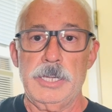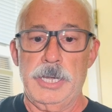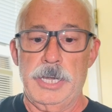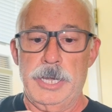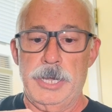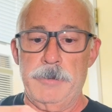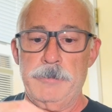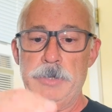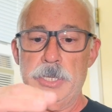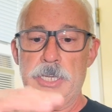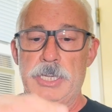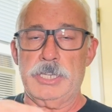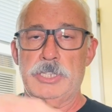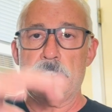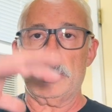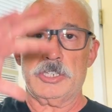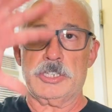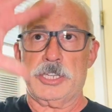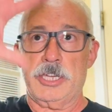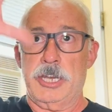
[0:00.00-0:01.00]
Um, you
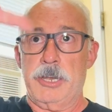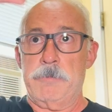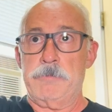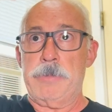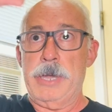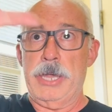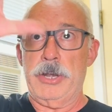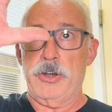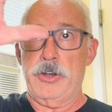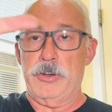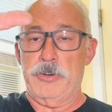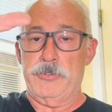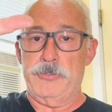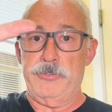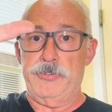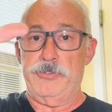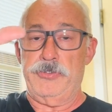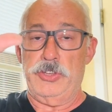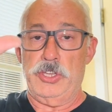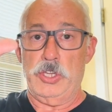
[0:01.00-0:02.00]
could just get a
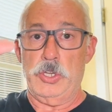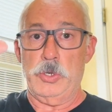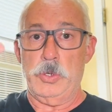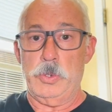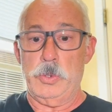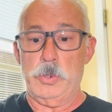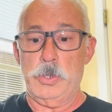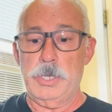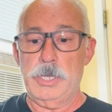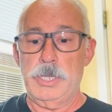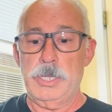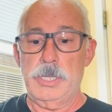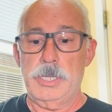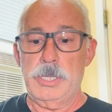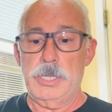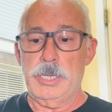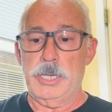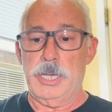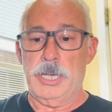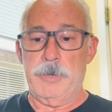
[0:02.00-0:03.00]
better view
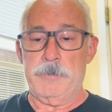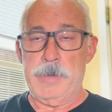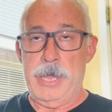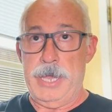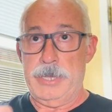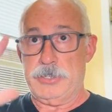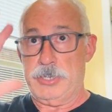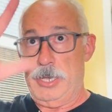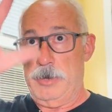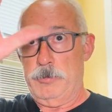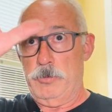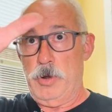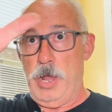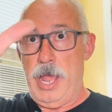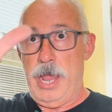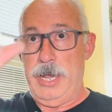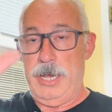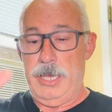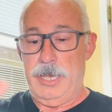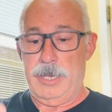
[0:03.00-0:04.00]
um, as I'm
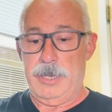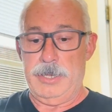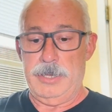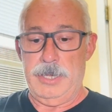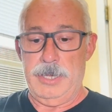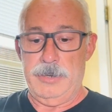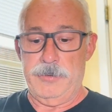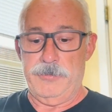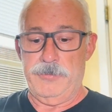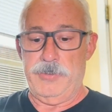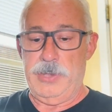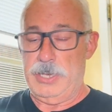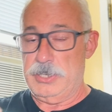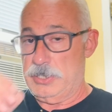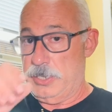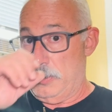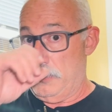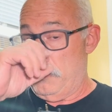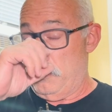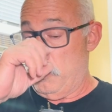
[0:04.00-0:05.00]
riding and
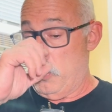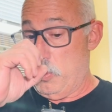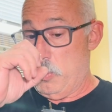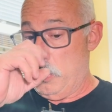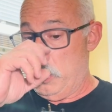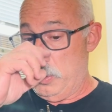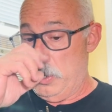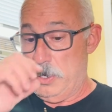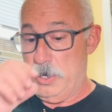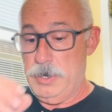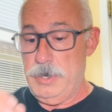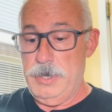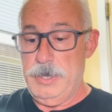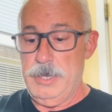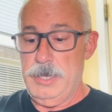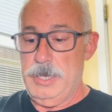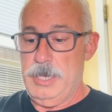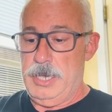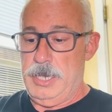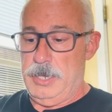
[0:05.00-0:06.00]
facing forward.
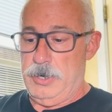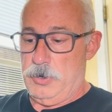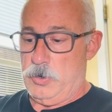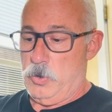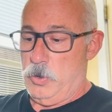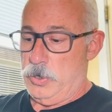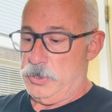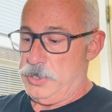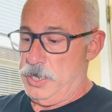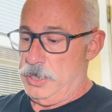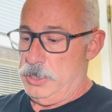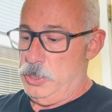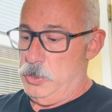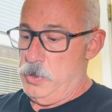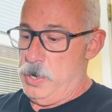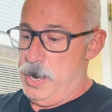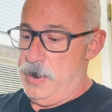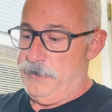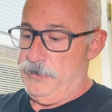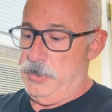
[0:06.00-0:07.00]
And of course, I
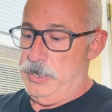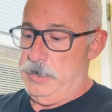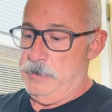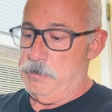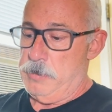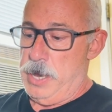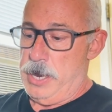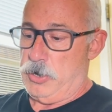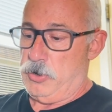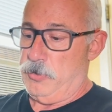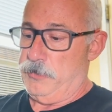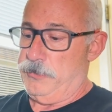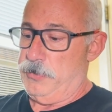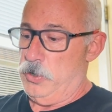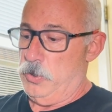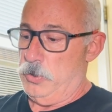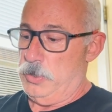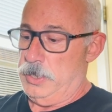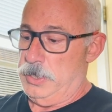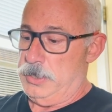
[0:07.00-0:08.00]
do have the
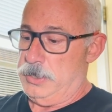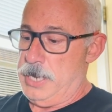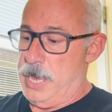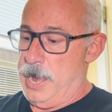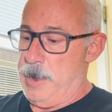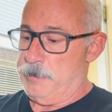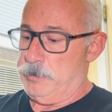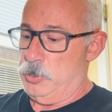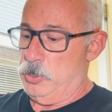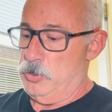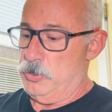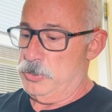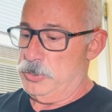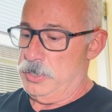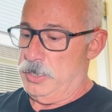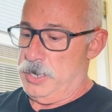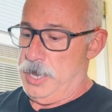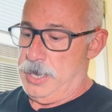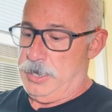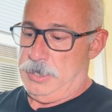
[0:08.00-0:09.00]
microphone
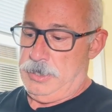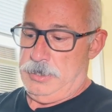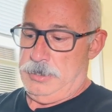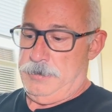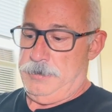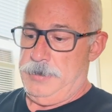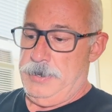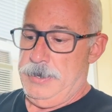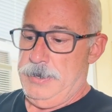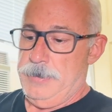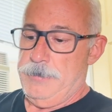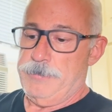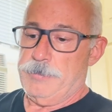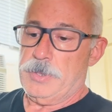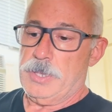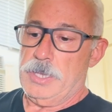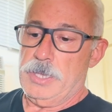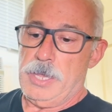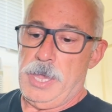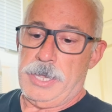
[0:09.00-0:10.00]
adapters that I can
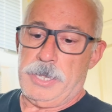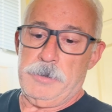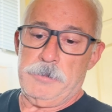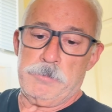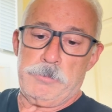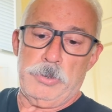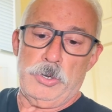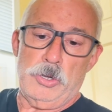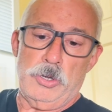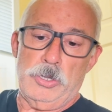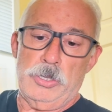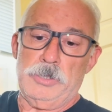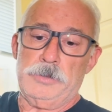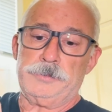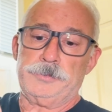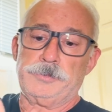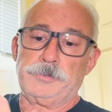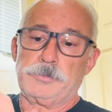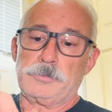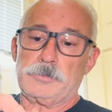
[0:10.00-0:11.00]
I can
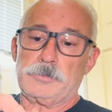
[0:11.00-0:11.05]
pull